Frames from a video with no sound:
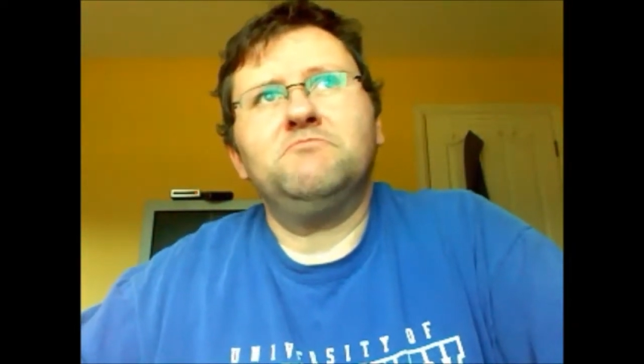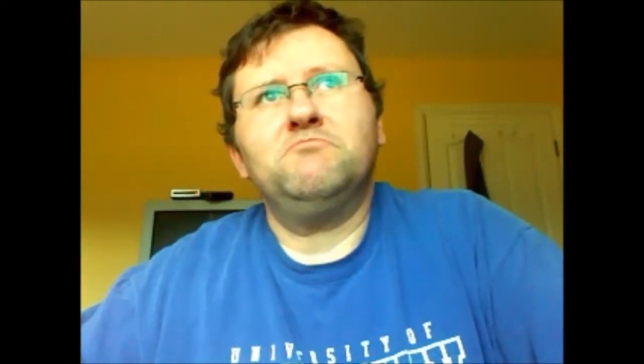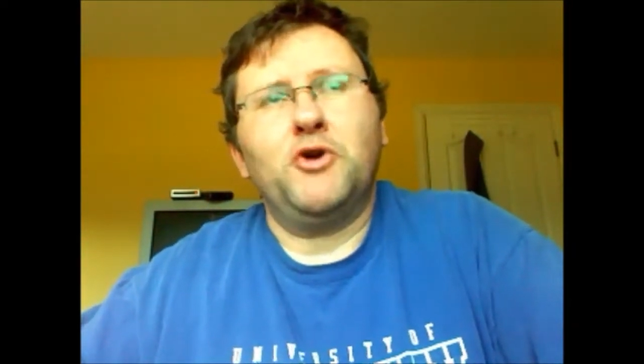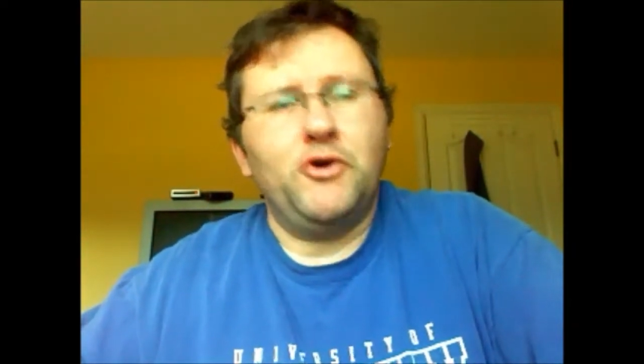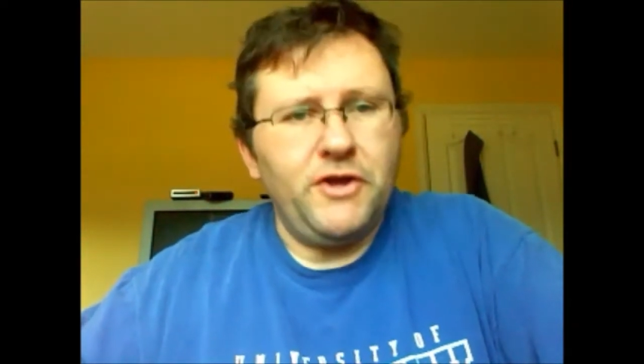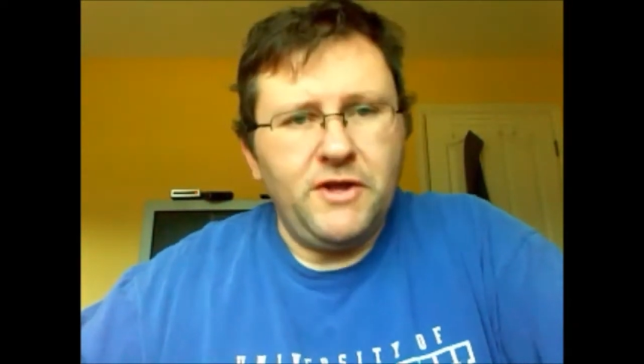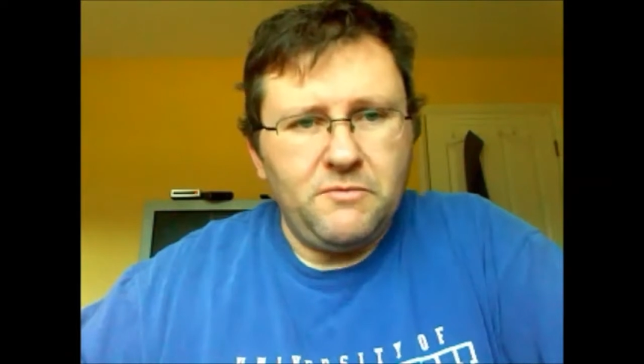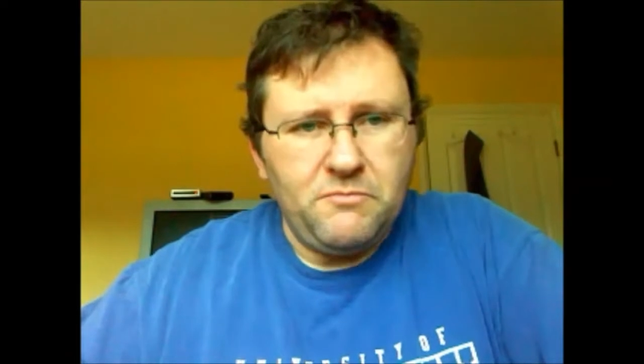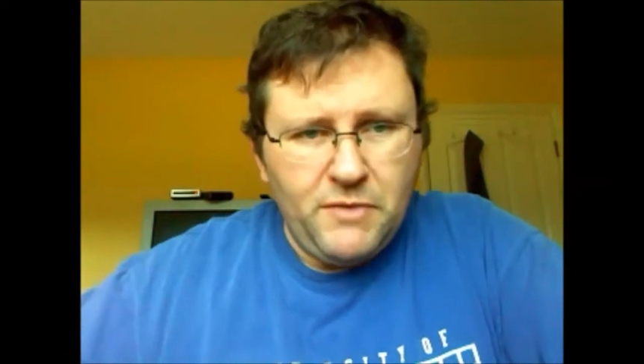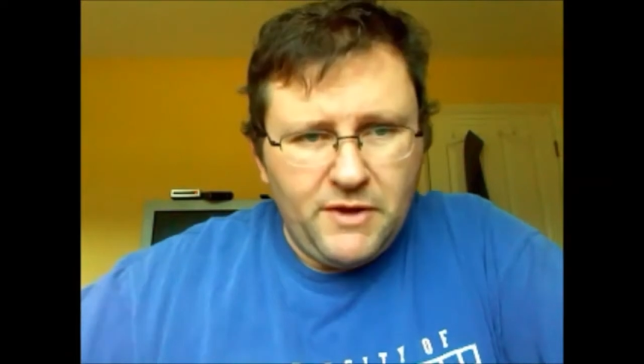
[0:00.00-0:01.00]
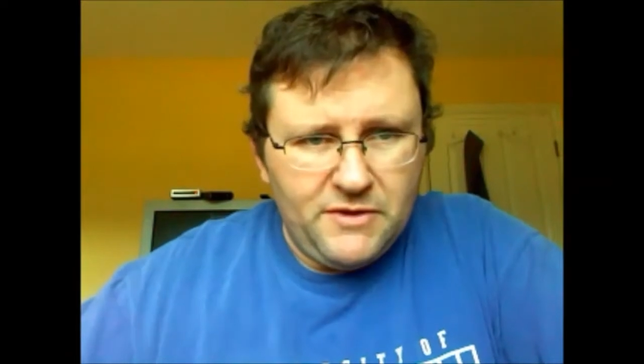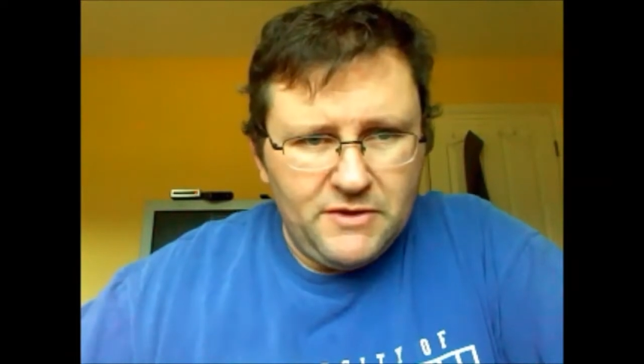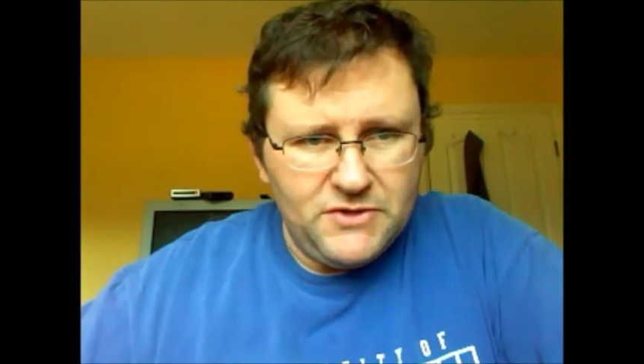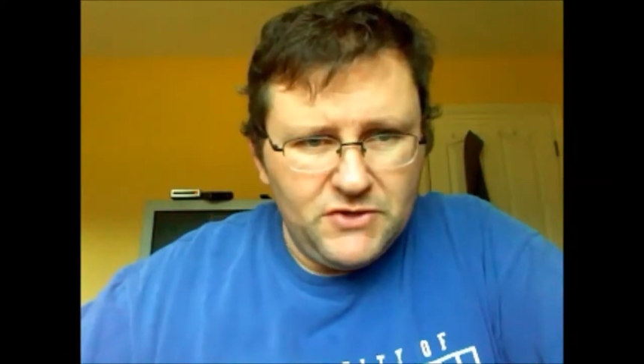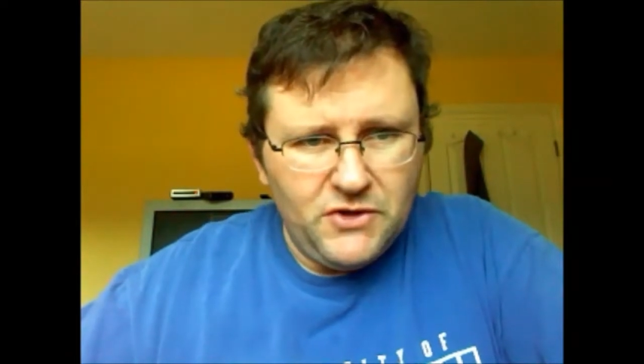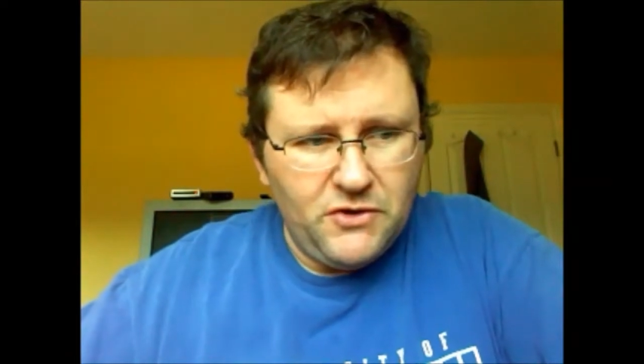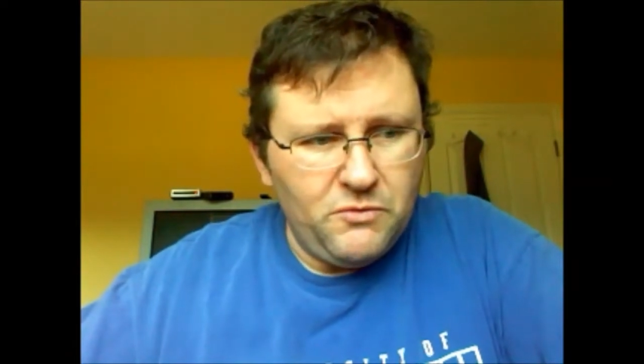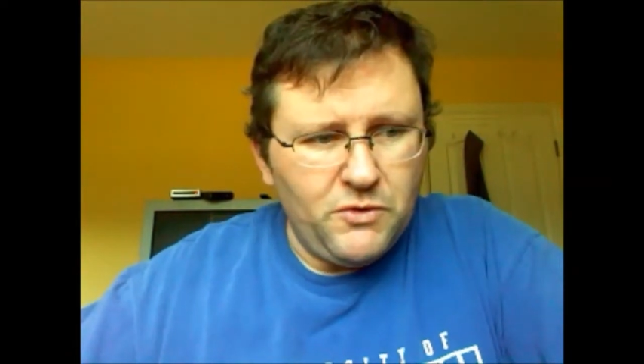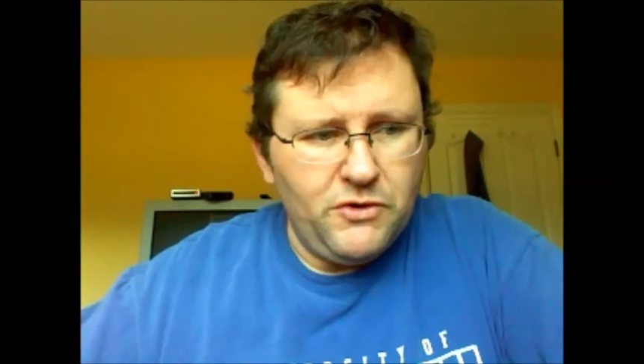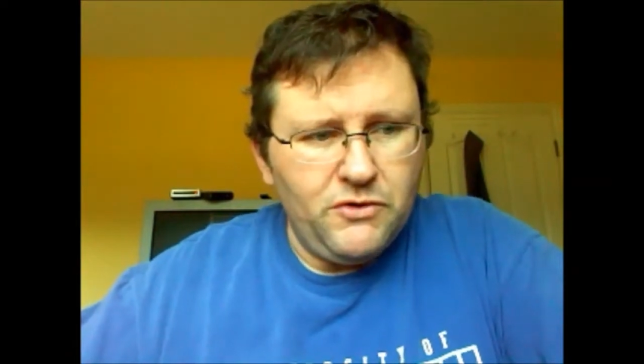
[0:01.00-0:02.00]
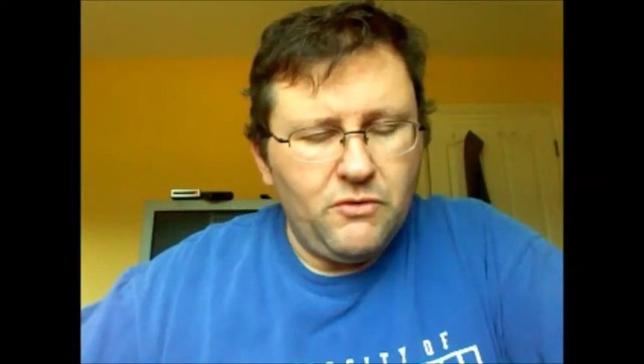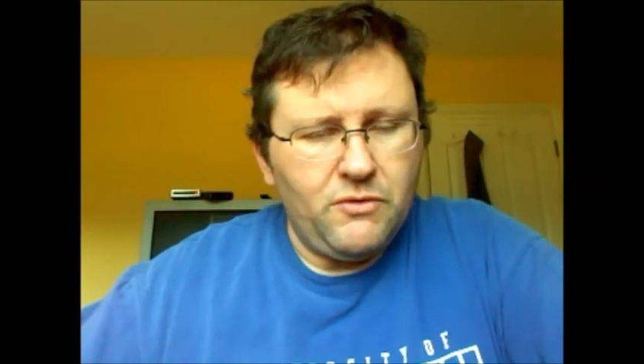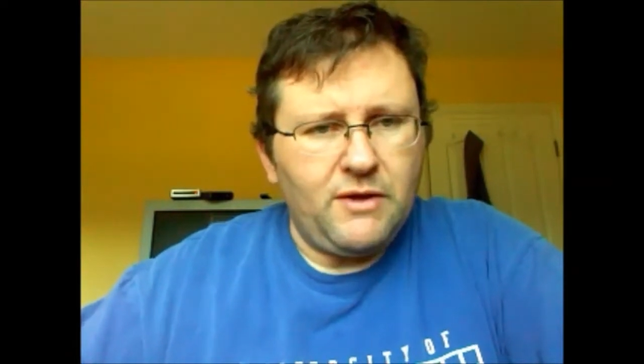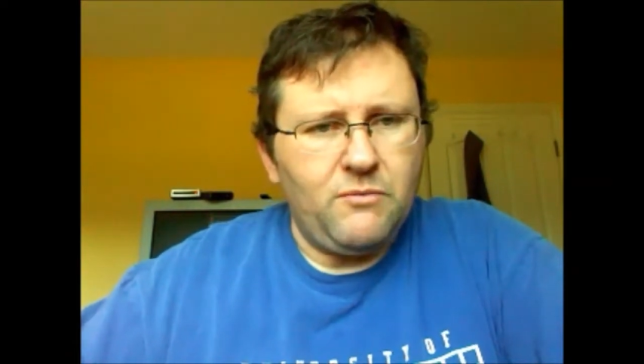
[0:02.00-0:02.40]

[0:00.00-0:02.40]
burning methods, you know, where you don't have,